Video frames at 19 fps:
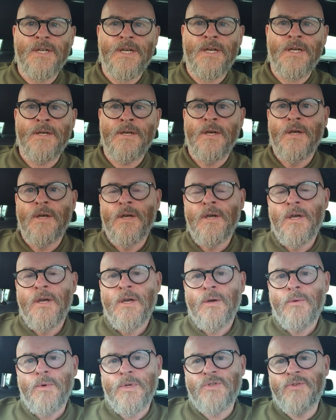year,
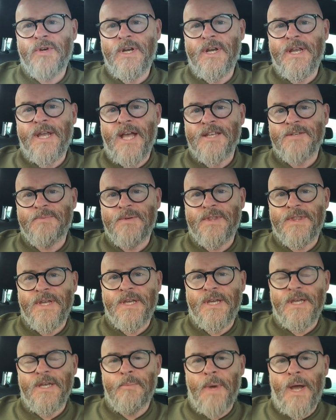which really gets me
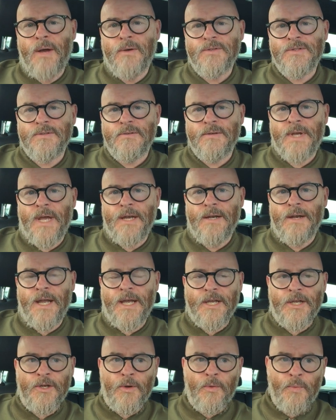thinking about sort of kind of
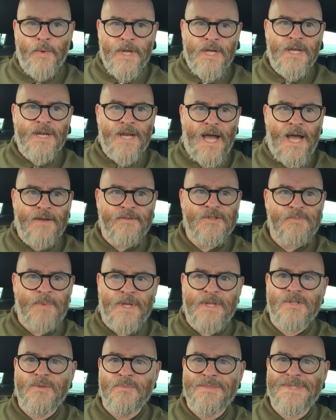like, we can
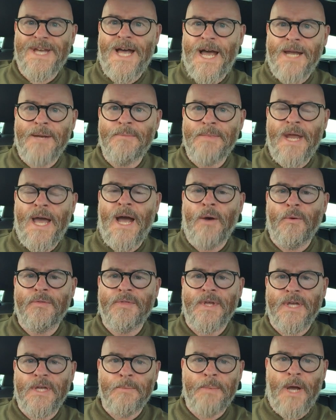spend some time now
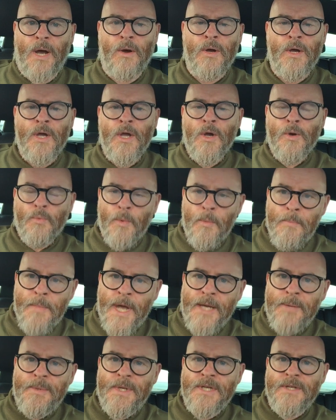thinking about, we're
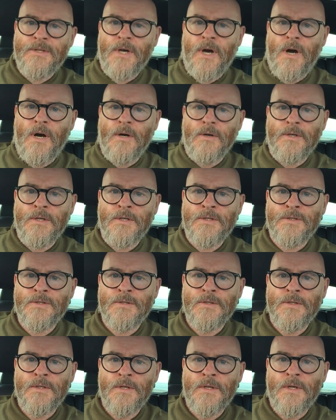maybe in
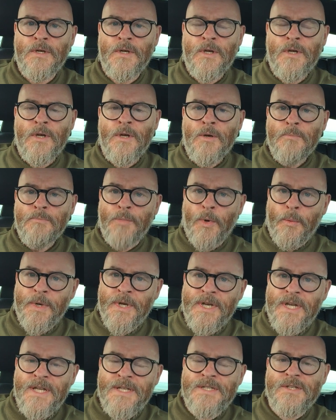darkness, but we
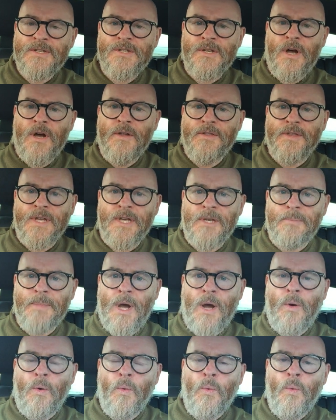need to start thinking
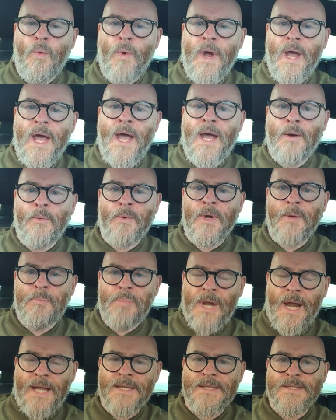about where we're
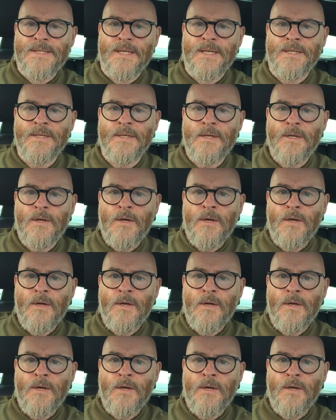planted,